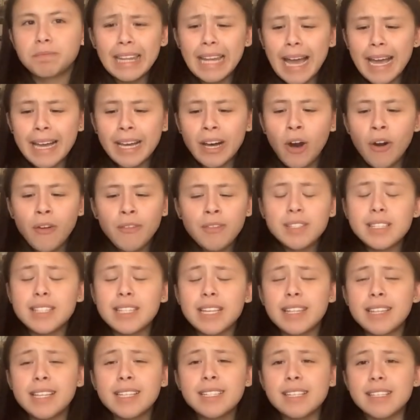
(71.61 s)
Like
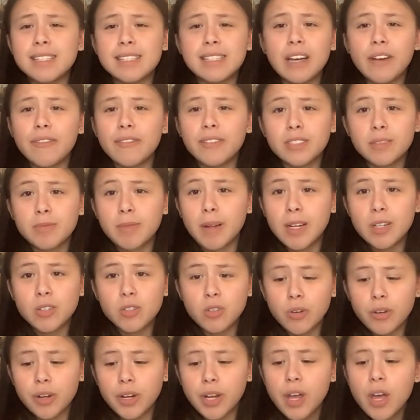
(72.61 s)
obviously this is
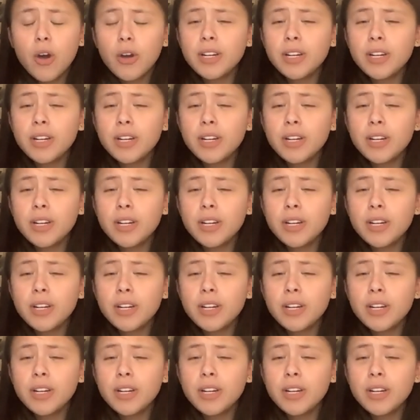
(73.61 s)
self-explanatory.